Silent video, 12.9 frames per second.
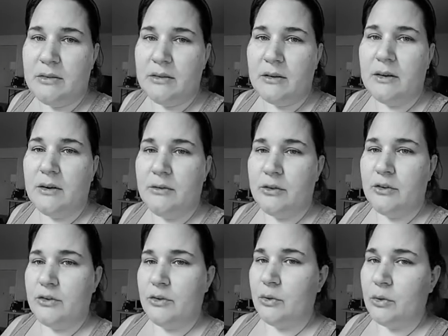It
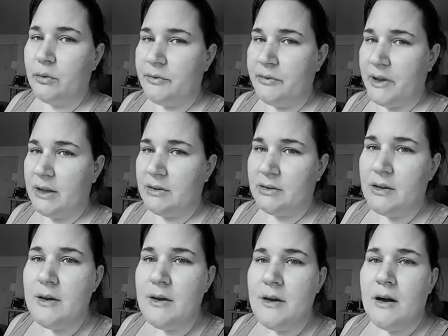covers the whole face
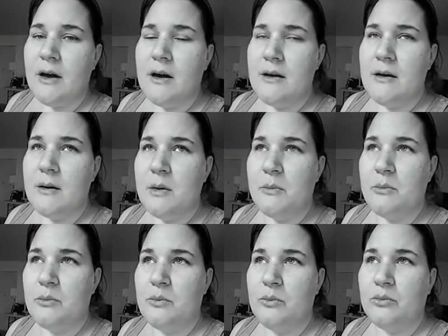
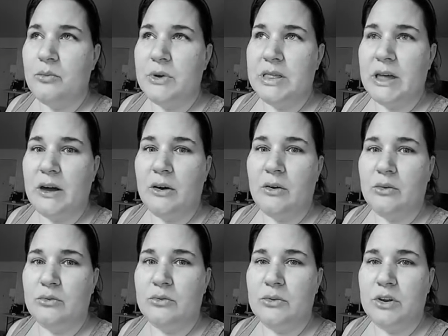without,
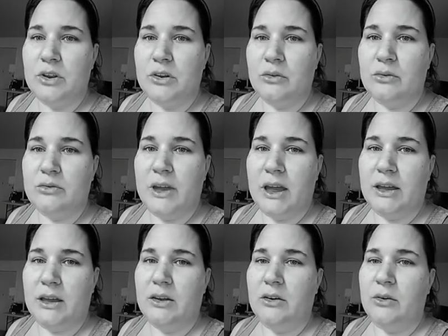
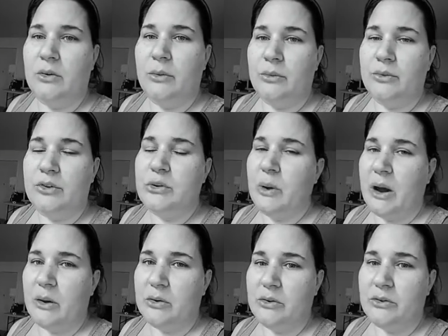taking you 2
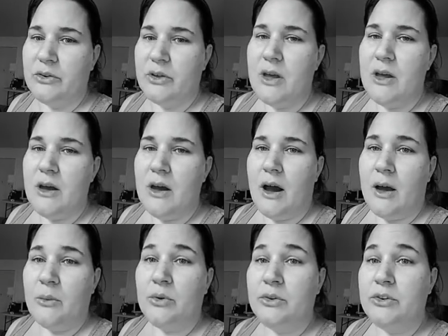hours. I
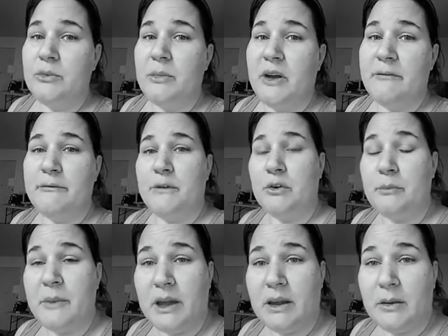will do my full
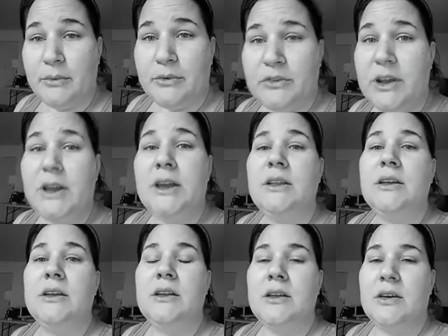makeup routine
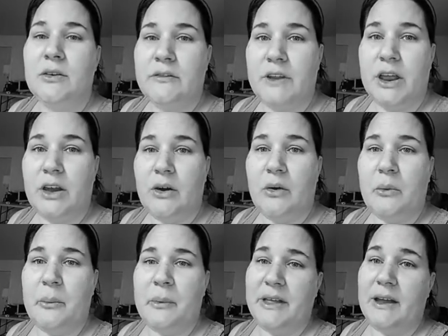in another video,
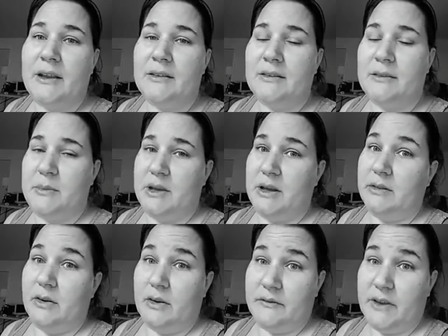but that is going to be a
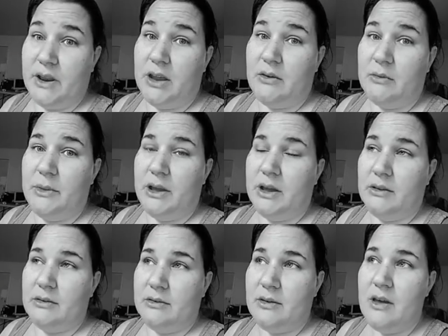long video
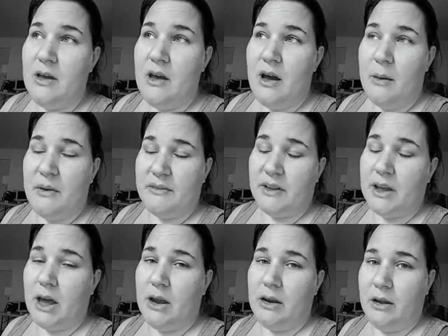because I'm going to have to
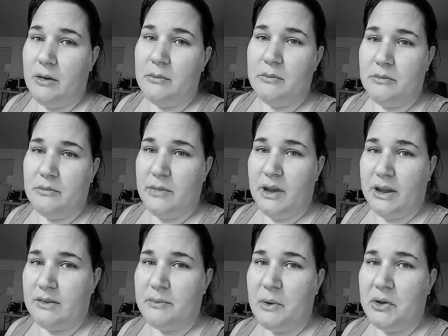cut it up, make
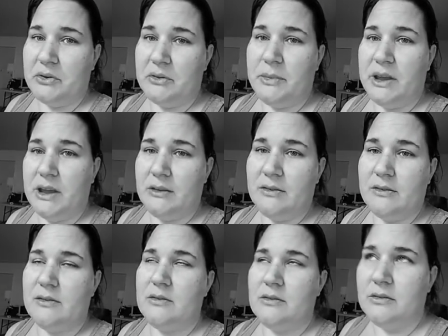it smaller, because
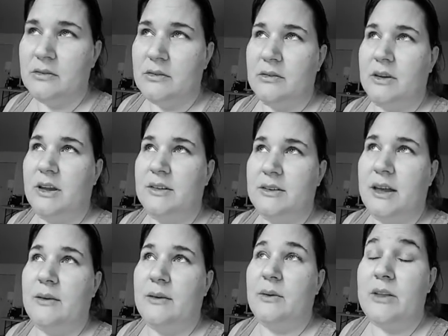
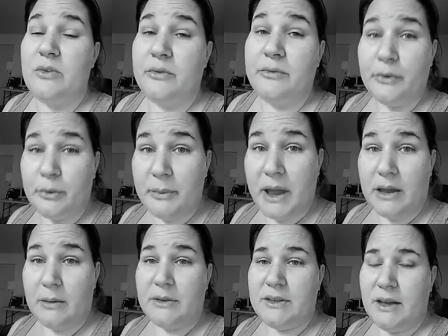when I do full
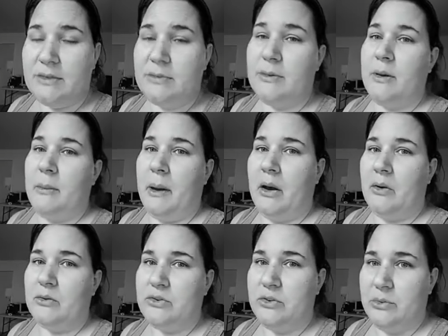makeup, it takes me
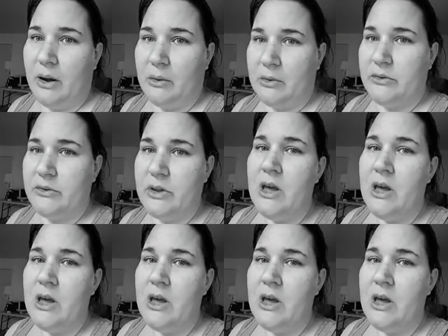about 2 hours.